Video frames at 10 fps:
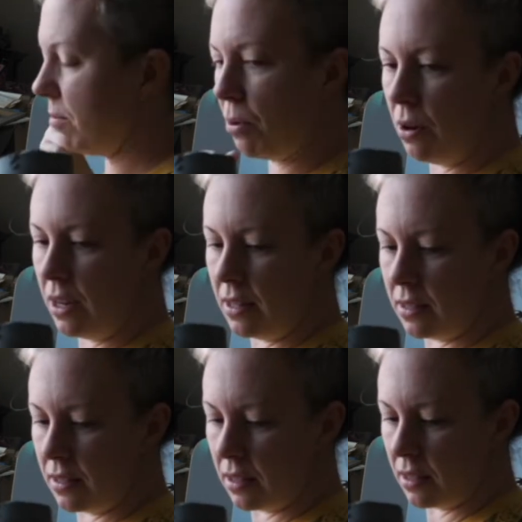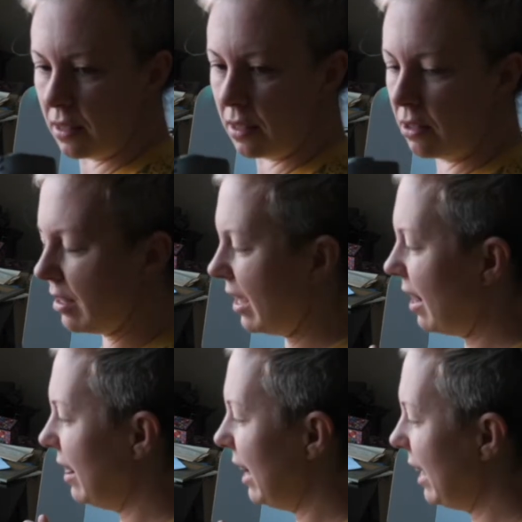point, there's like
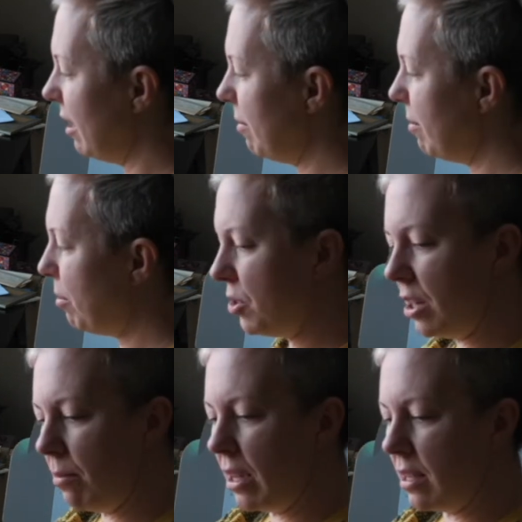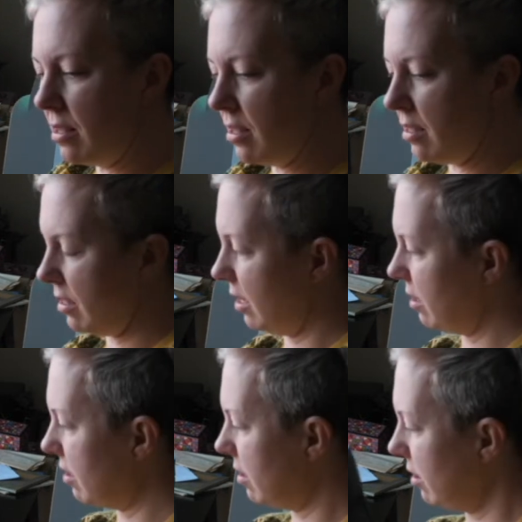a little bit of pushing because
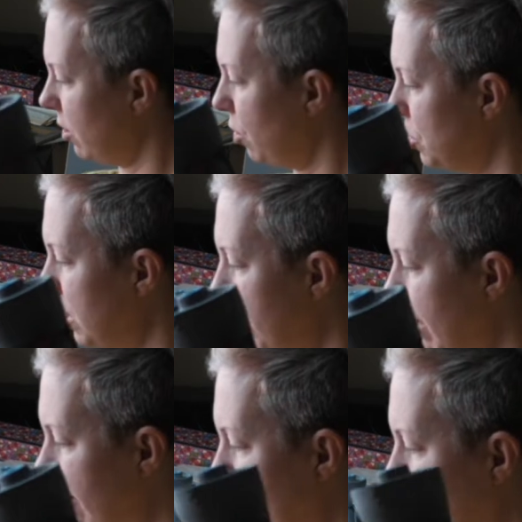this cushy bit of my